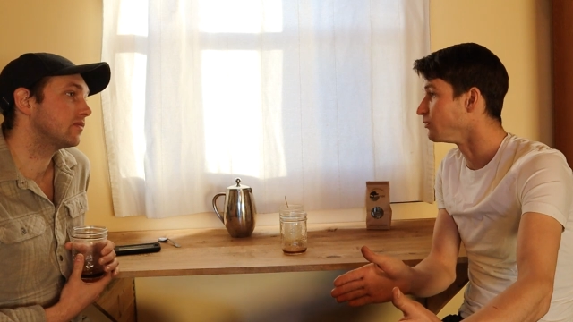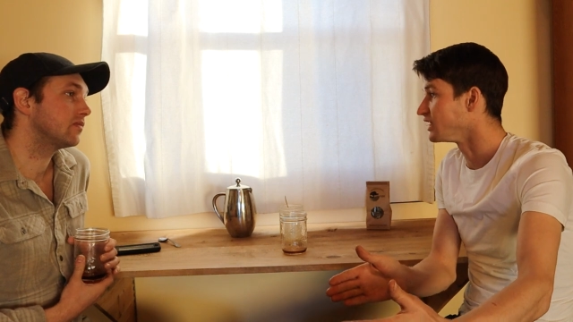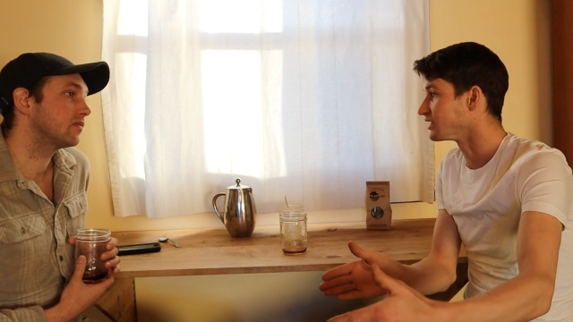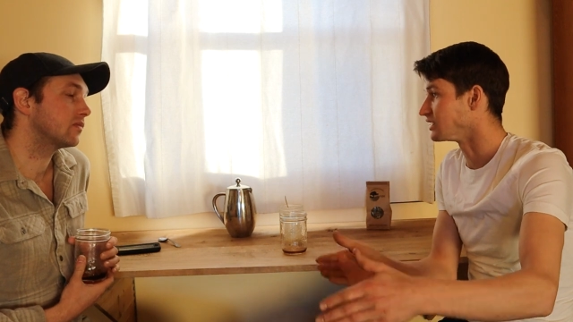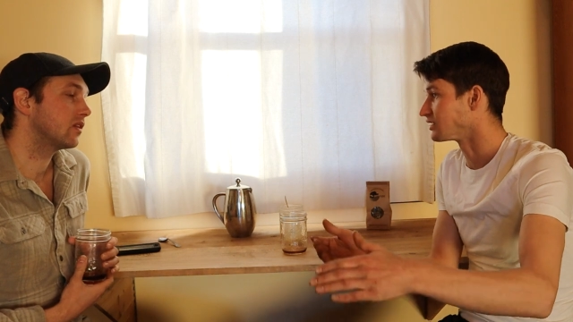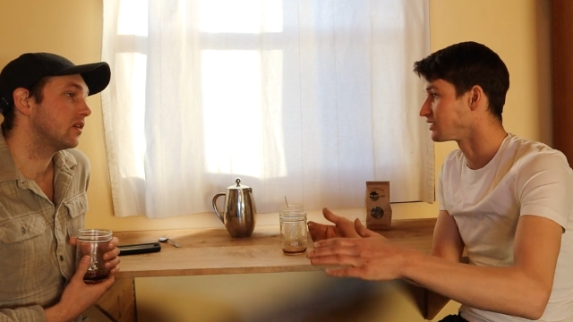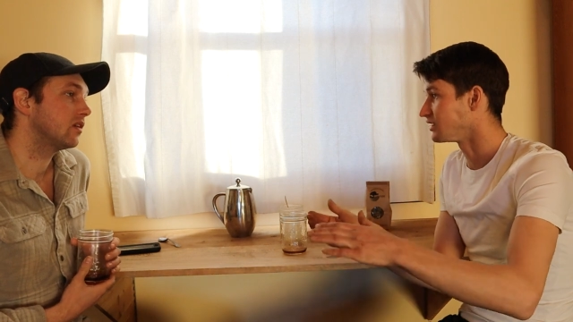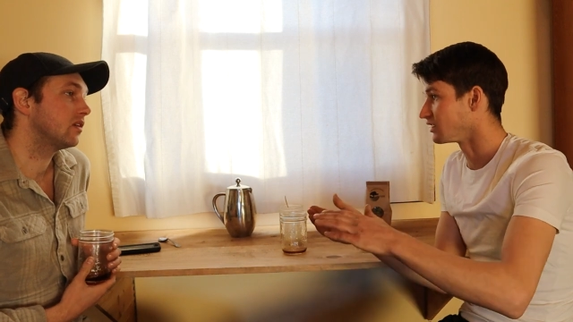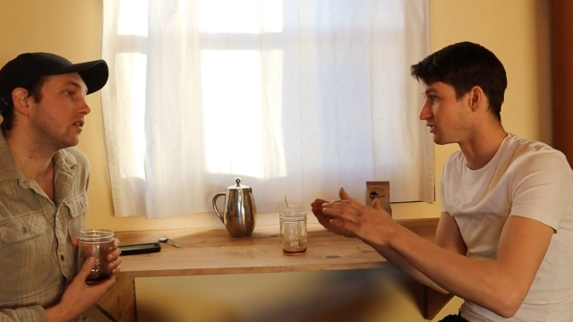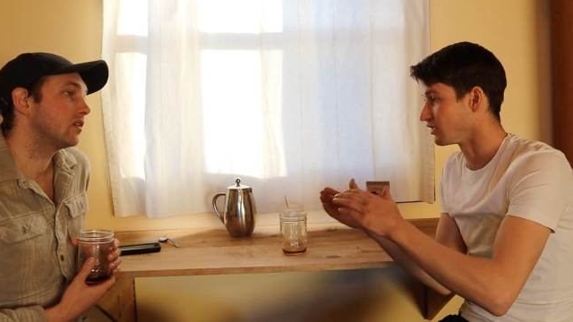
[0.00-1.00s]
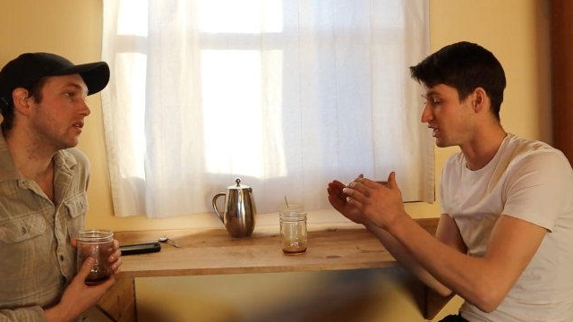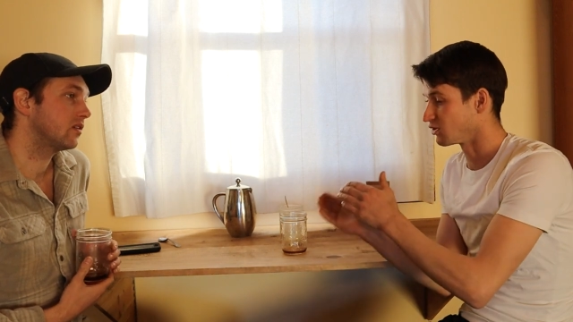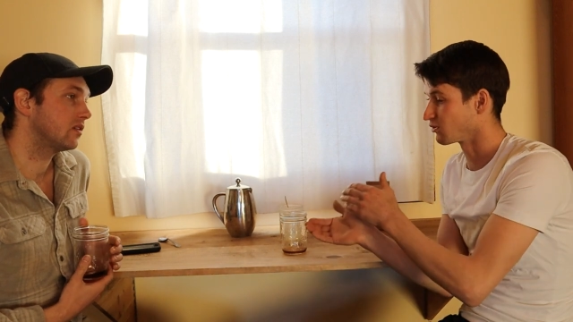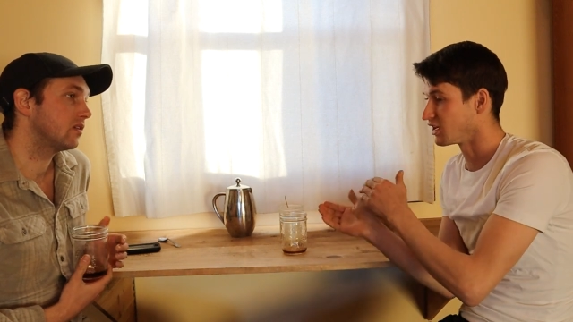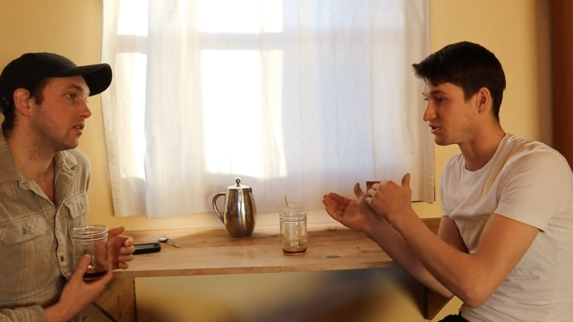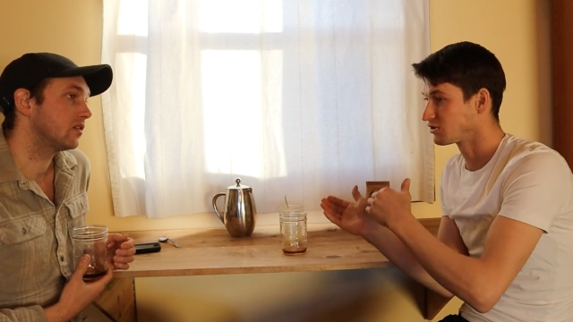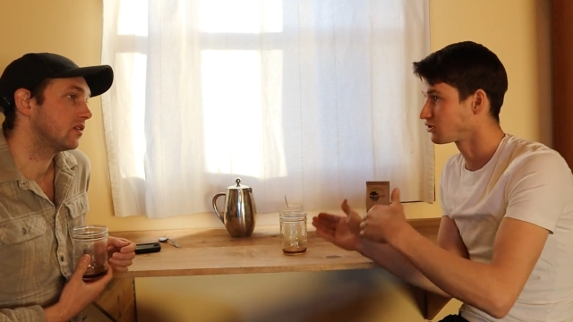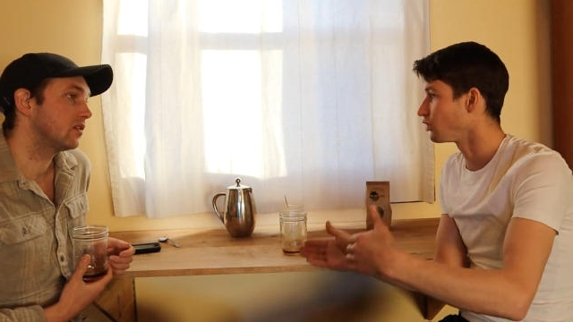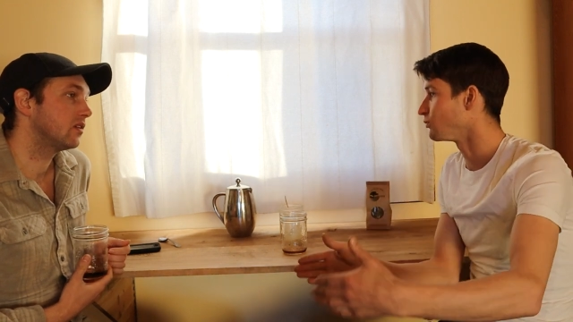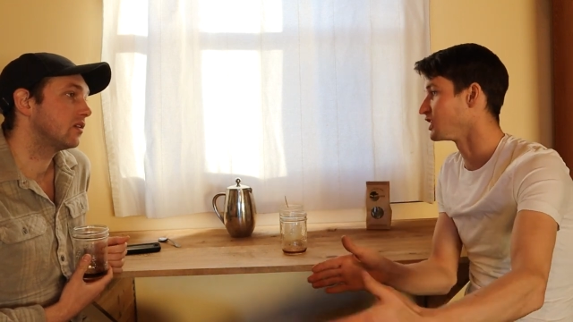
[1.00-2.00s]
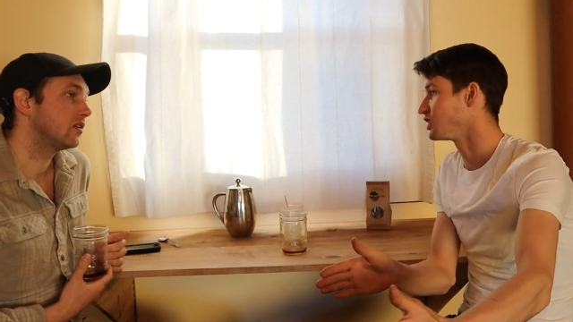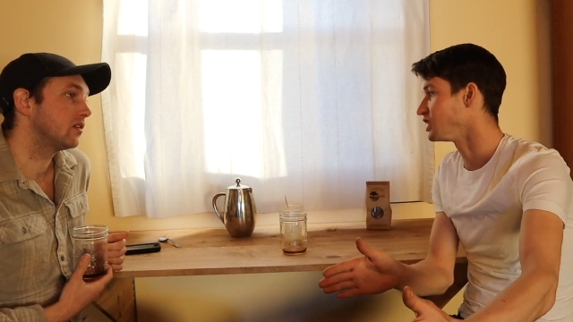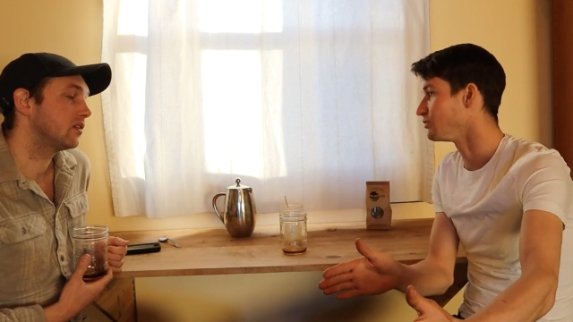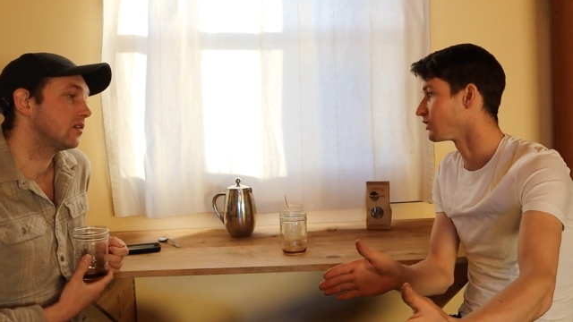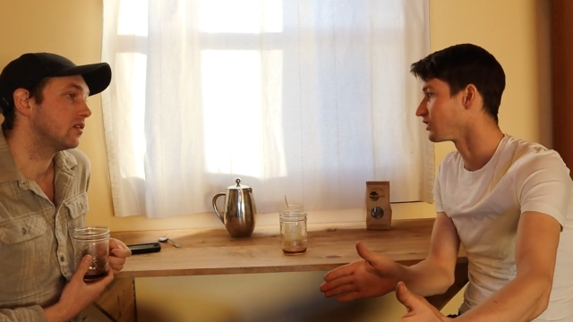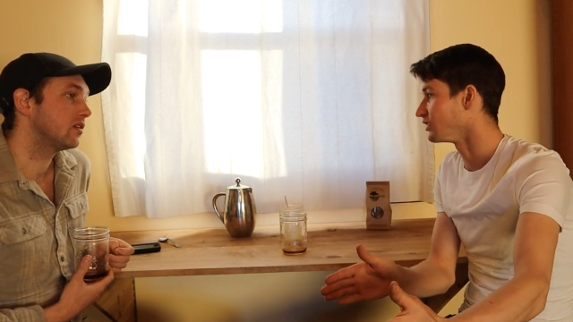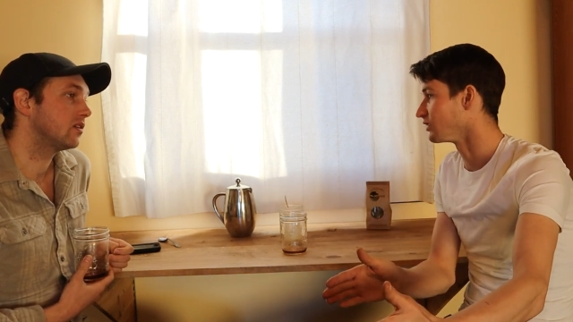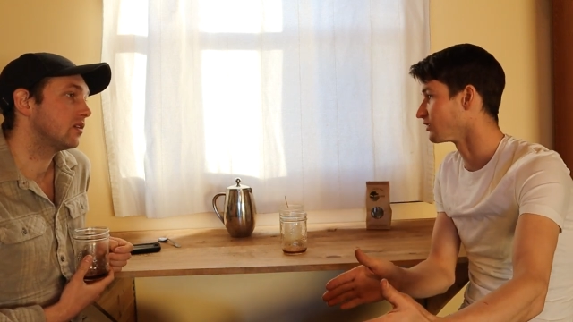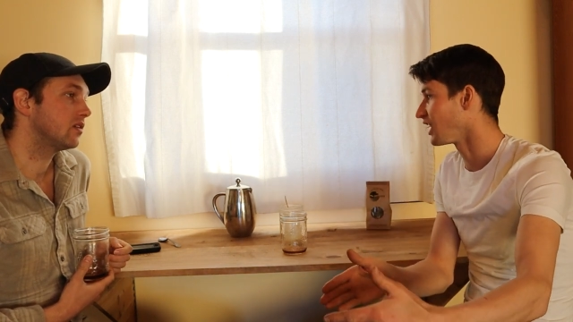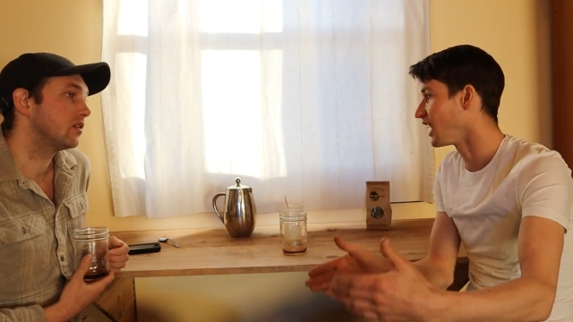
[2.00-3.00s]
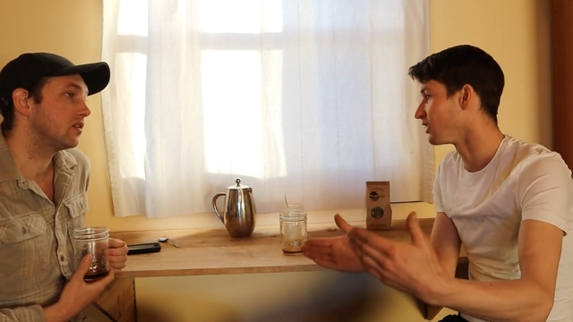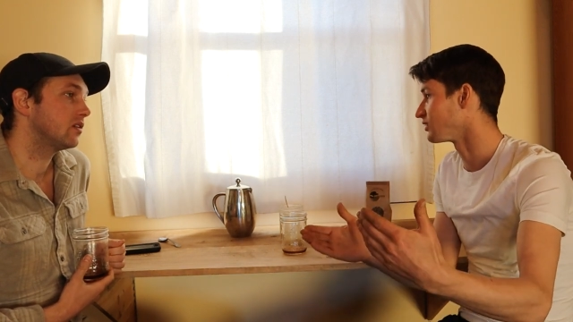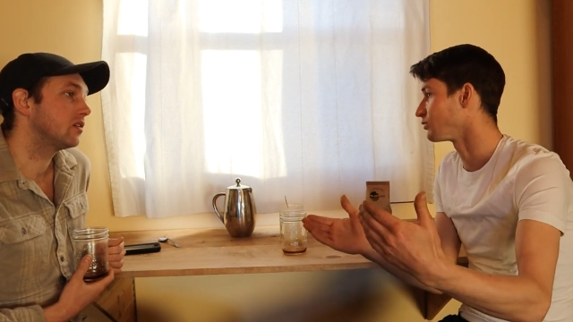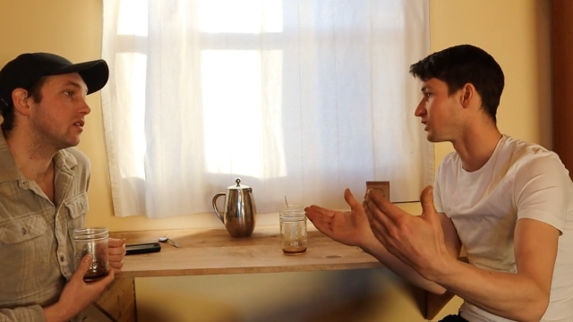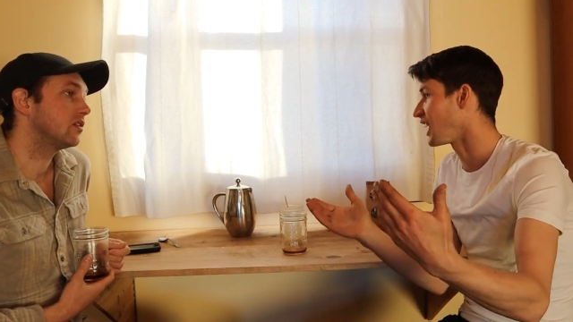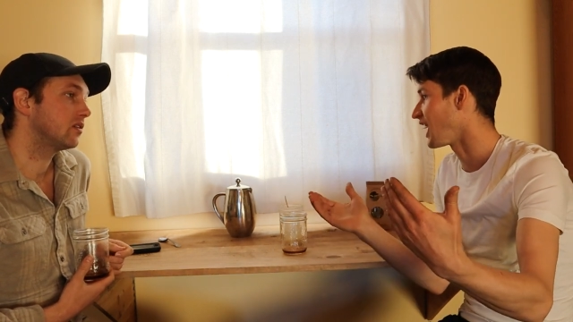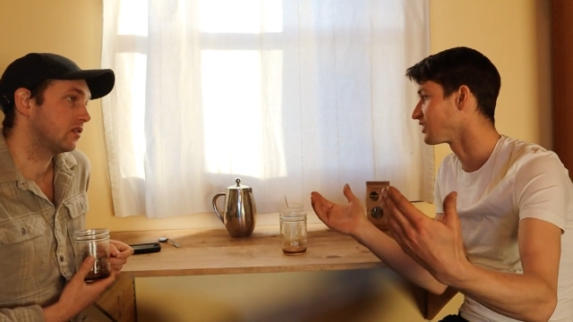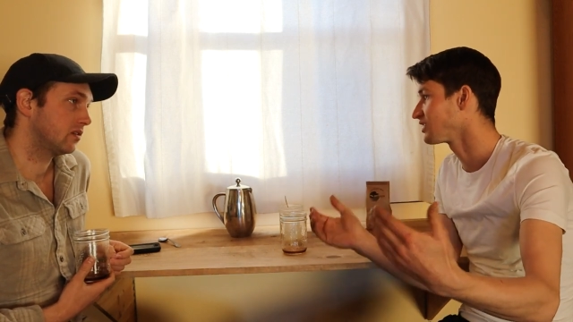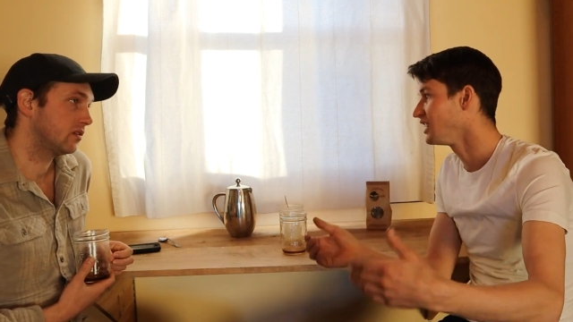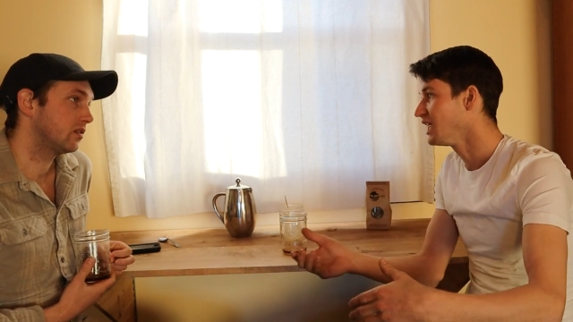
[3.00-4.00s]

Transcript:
Speaker 1: because the grader runs so much cheaper. Your tires will last